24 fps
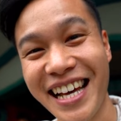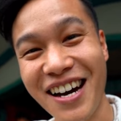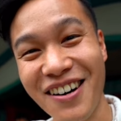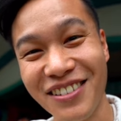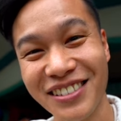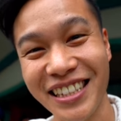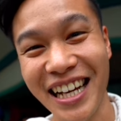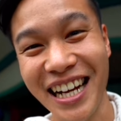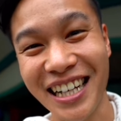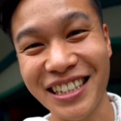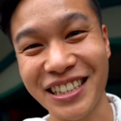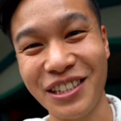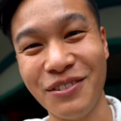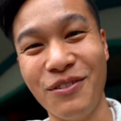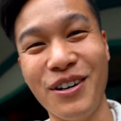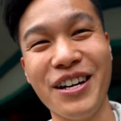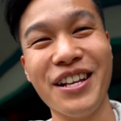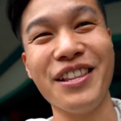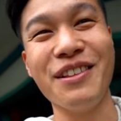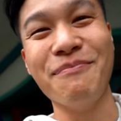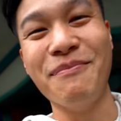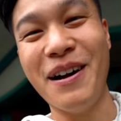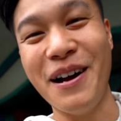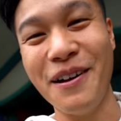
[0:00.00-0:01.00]
that was actually
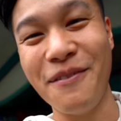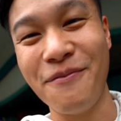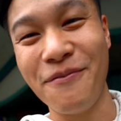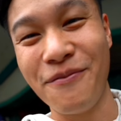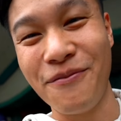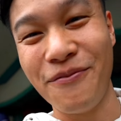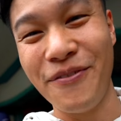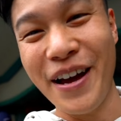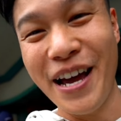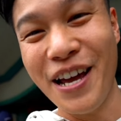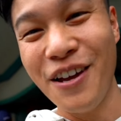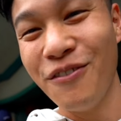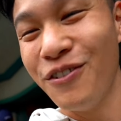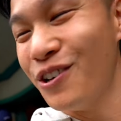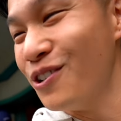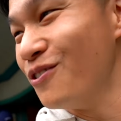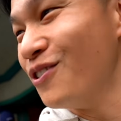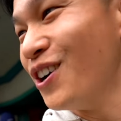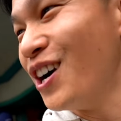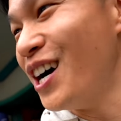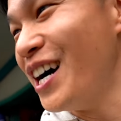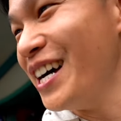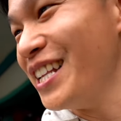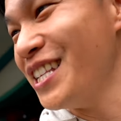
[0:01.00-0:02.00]
one of the, my favorite
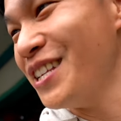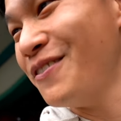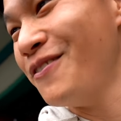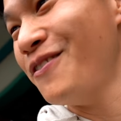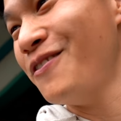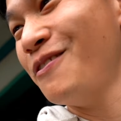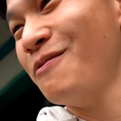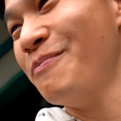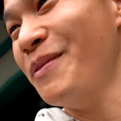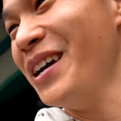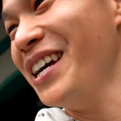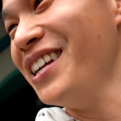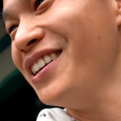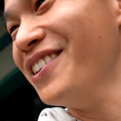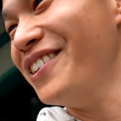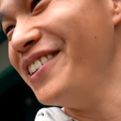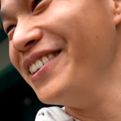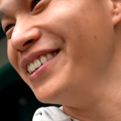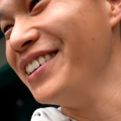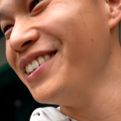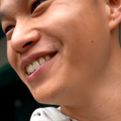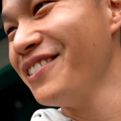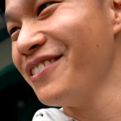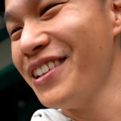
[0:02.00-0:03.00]
rides I've ever been
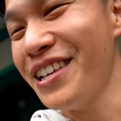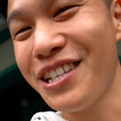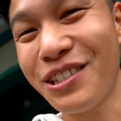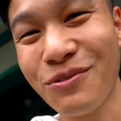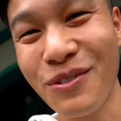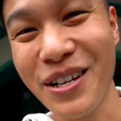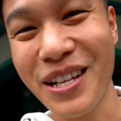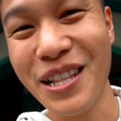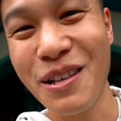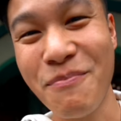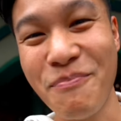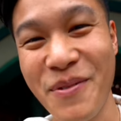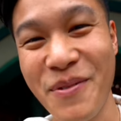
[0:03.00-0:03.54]
on. Yeah, That's one of the